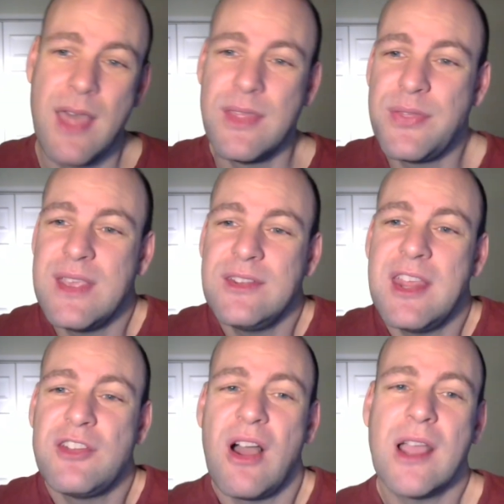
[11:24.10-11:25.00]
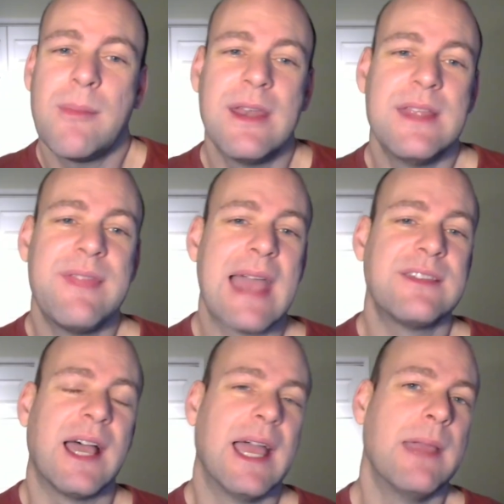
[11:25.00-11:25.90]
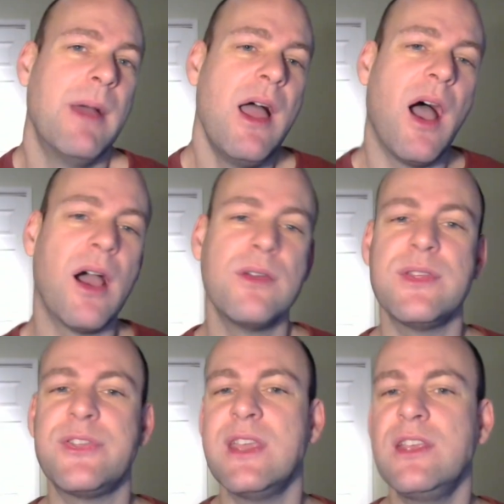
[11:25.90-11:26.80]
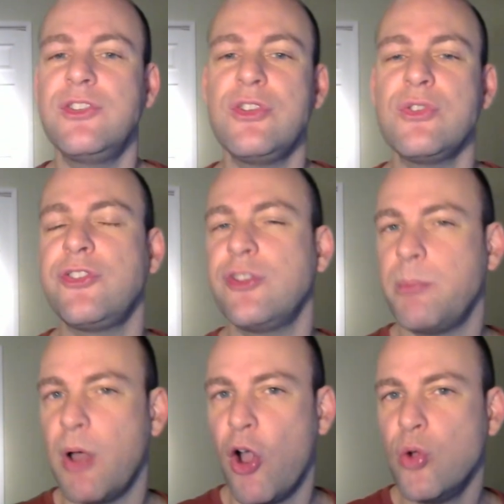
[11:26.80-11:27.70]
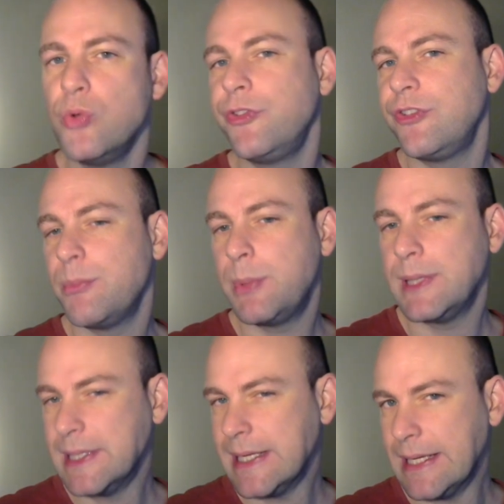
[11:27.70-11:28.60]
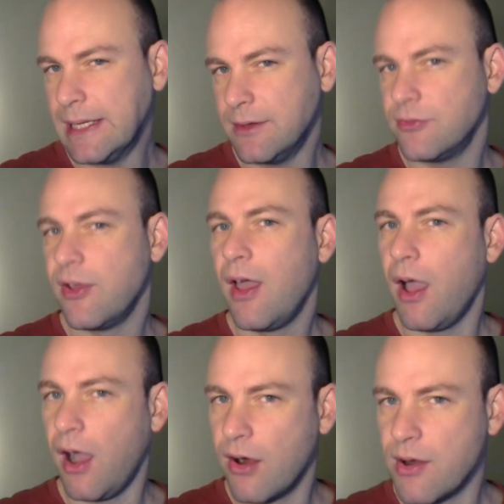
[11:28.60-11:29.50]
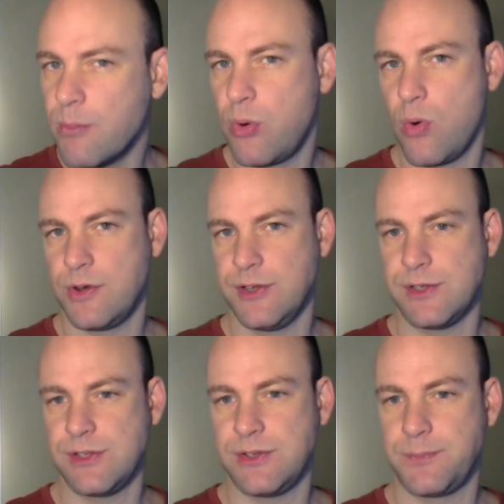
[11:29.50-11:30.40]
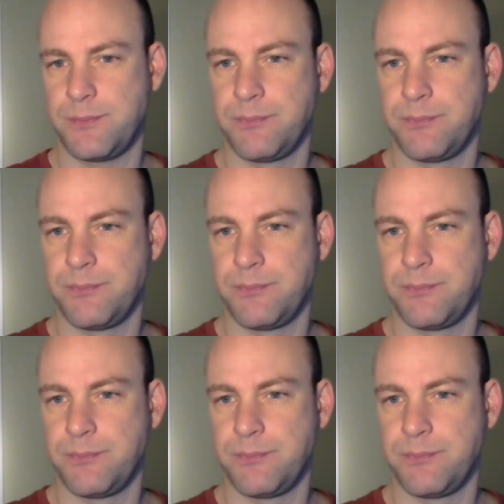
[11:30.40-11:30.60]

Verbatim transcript: The things they talk about in that time are the things you're supposed to believe are important,